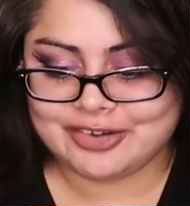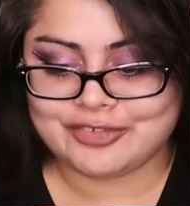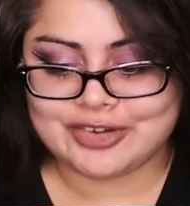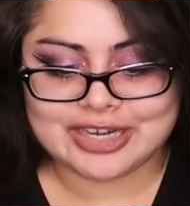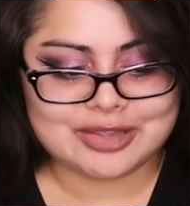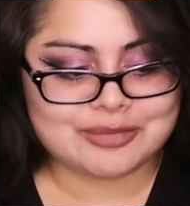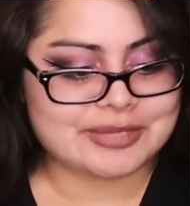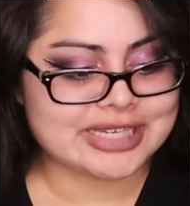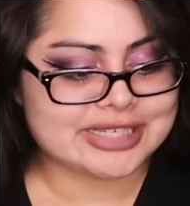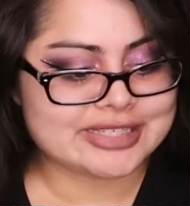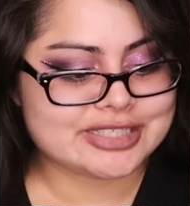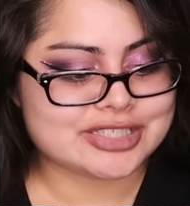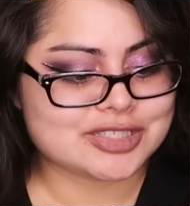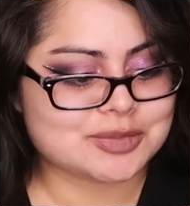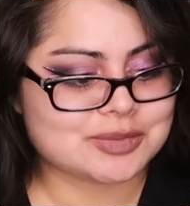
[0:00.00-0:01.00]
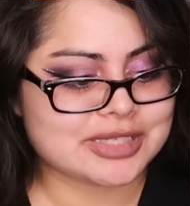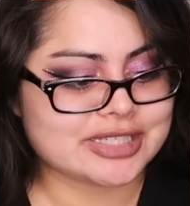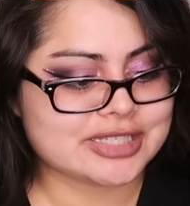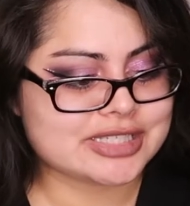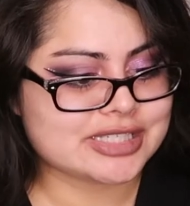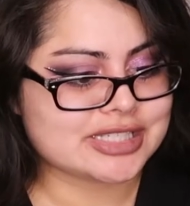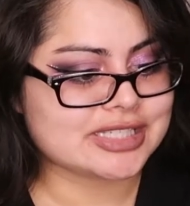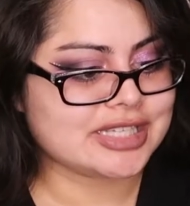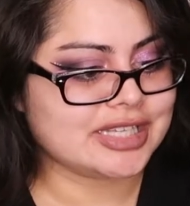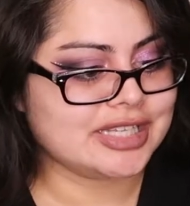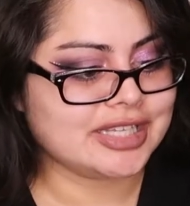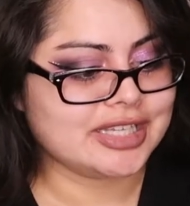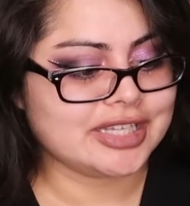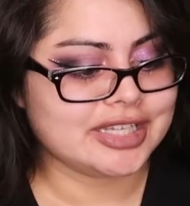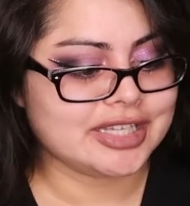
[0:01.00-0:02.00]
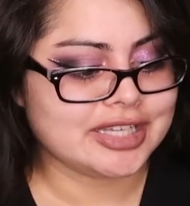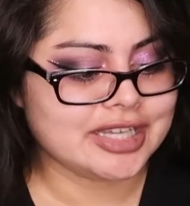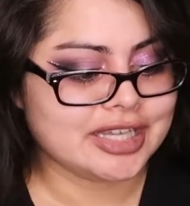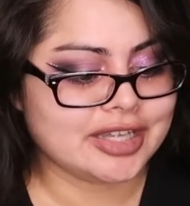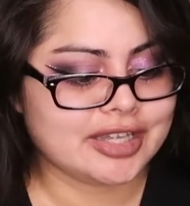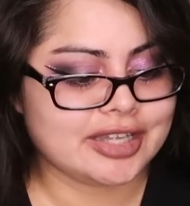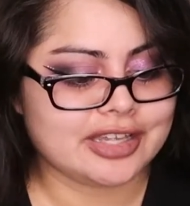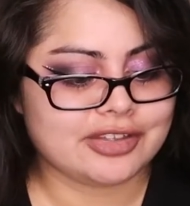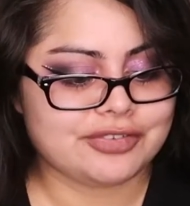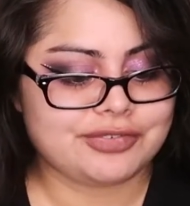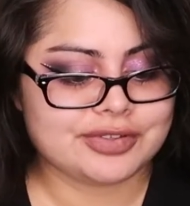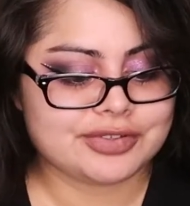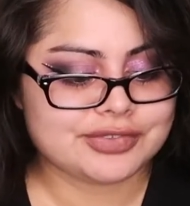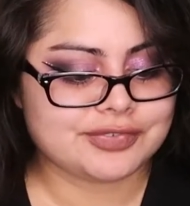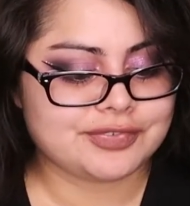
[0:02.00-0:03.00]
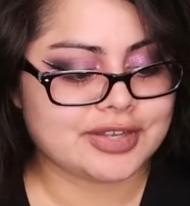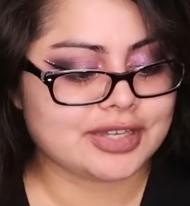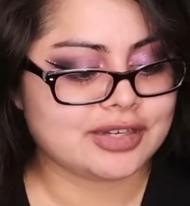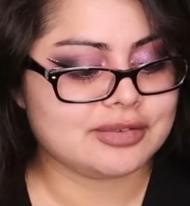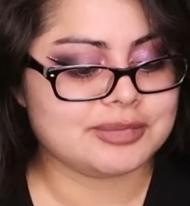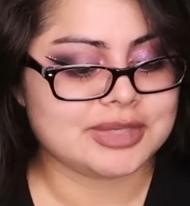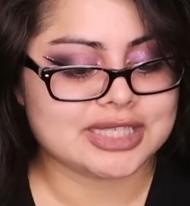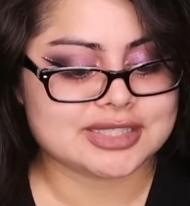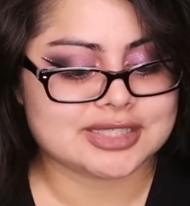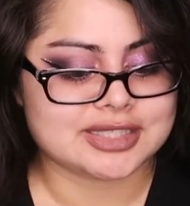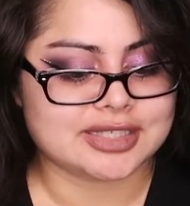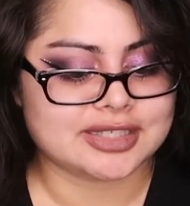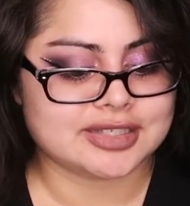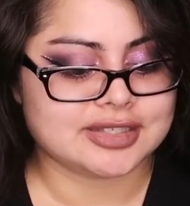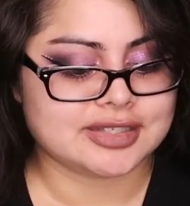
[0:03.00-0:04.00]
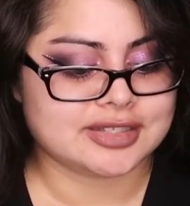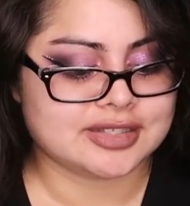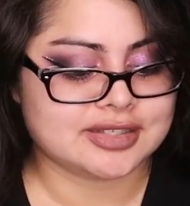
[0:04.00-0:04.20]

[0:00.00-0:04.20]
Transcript: I recommend it just because it feels amazing.